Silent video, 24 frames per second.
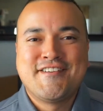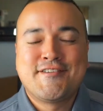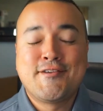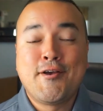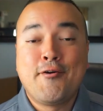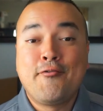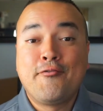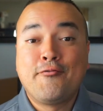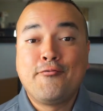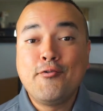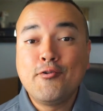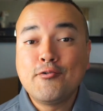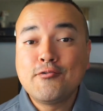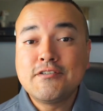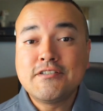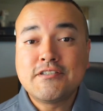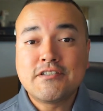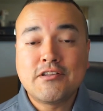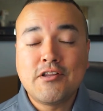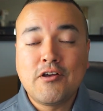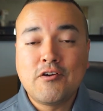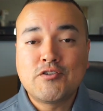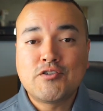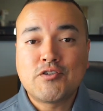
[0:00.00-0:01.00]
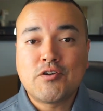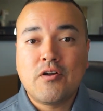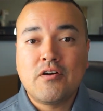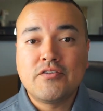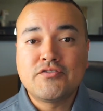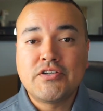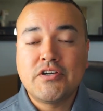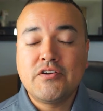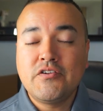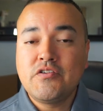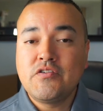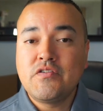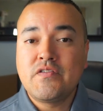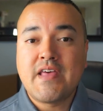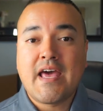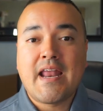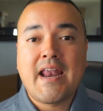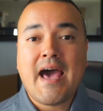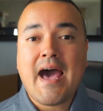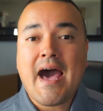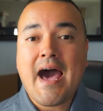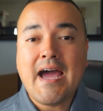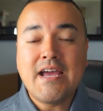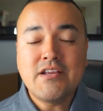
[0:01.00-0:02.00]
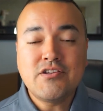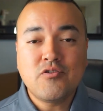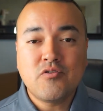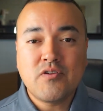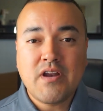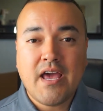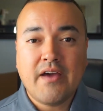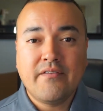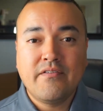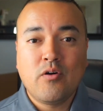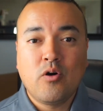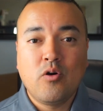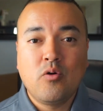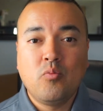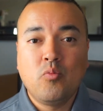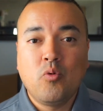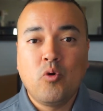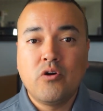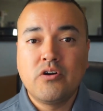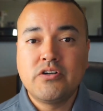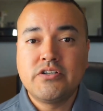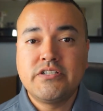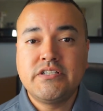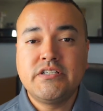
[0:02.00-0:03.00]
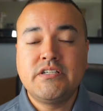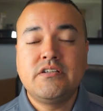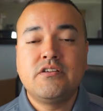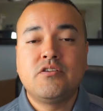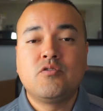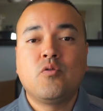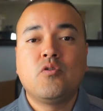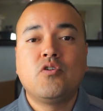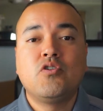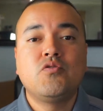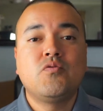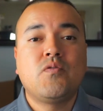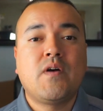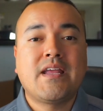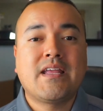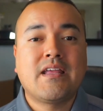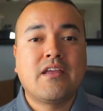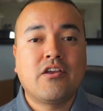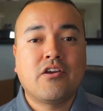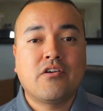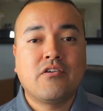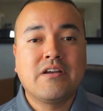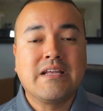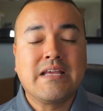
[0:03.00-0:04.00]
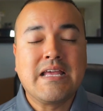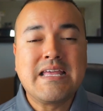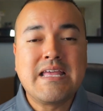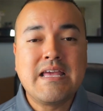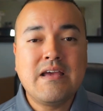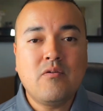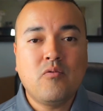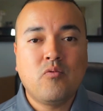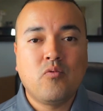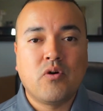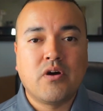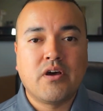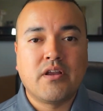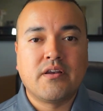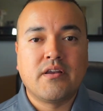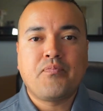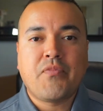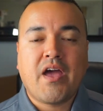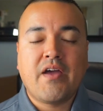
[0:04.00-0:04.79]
So, in full disclosure, I'll tell you that I don't have a home warranty, nor do I care to get one.